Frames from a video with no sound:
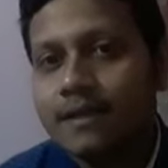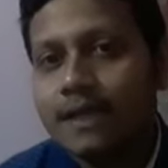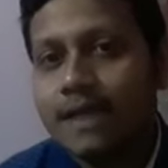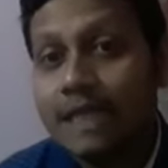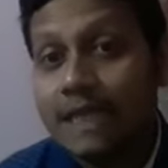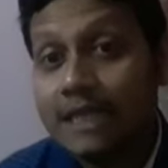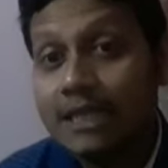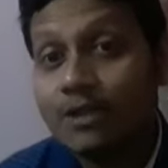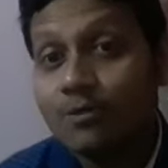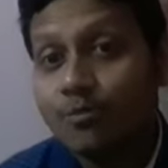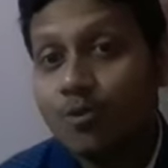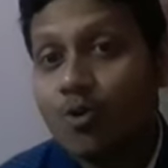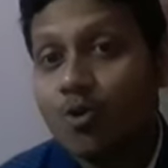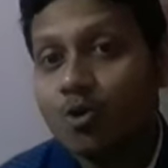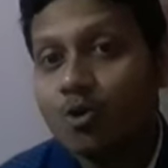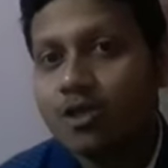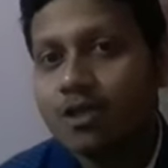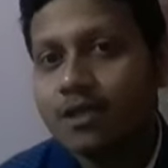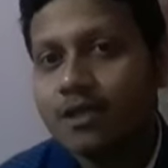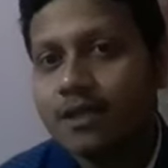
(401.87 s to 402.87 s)
this
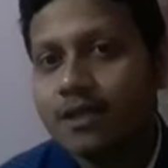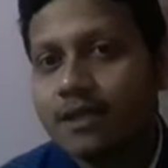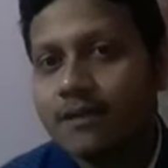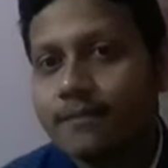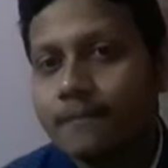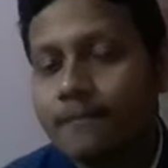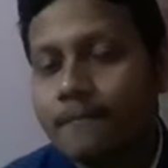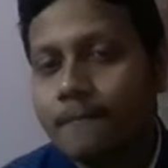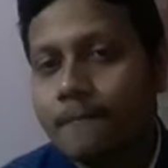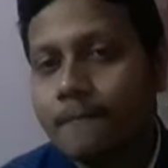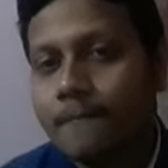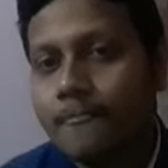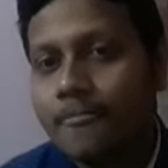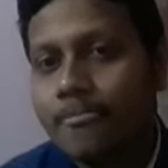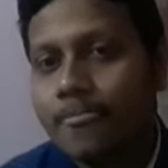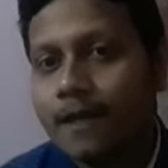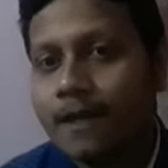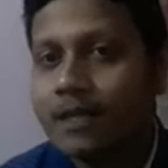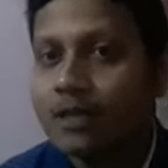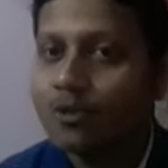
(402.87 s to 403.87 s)
force
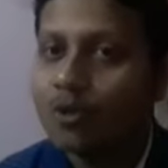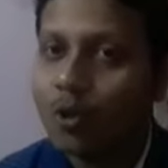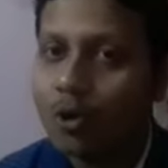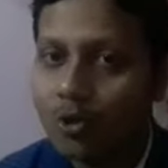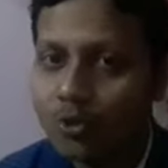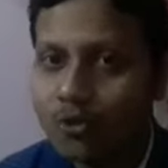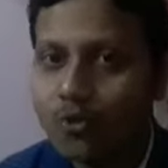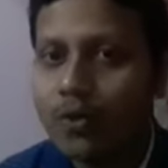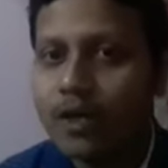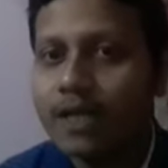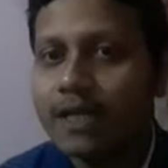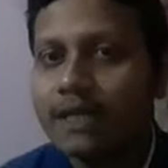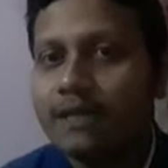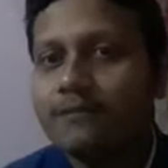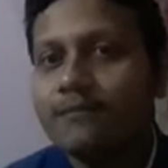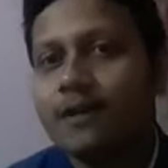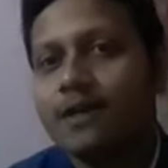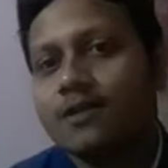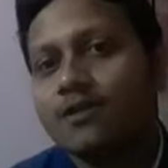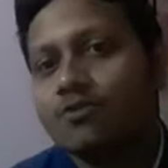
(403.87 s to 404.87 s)
is also an
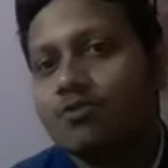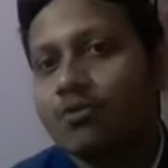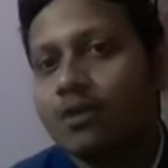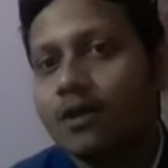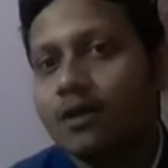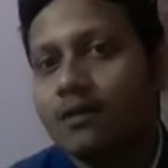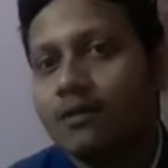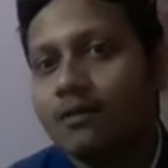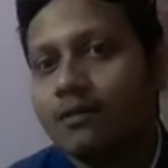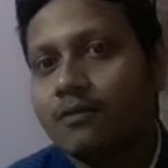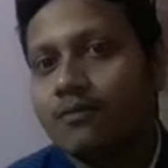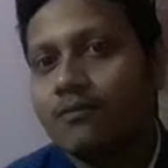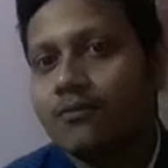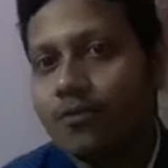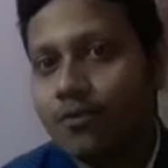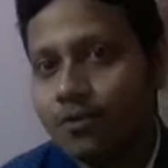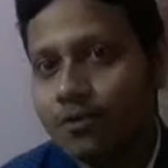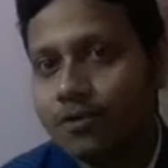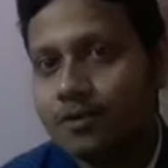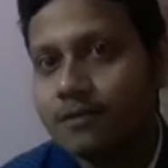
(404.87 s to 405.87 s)
inverse square
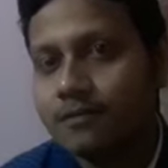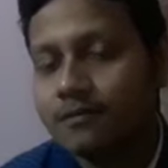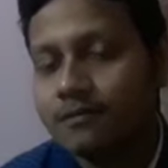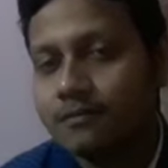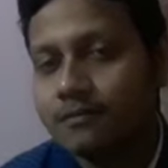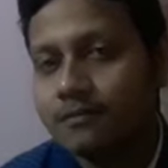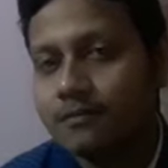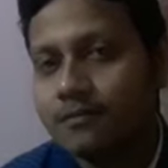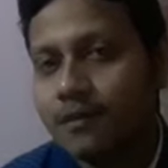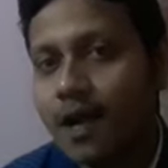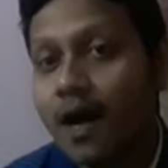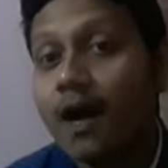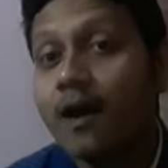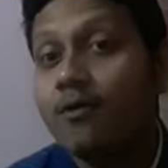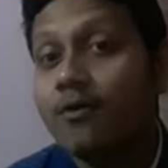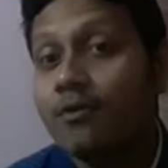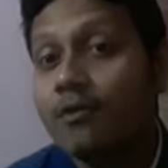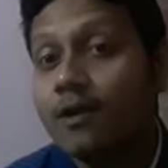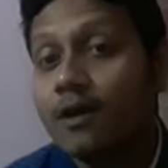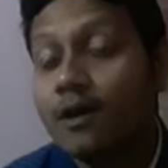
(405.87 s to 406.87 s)
force.
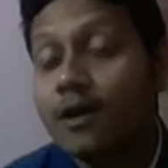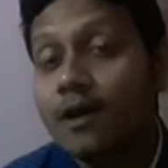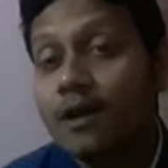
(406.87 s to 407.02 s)
How?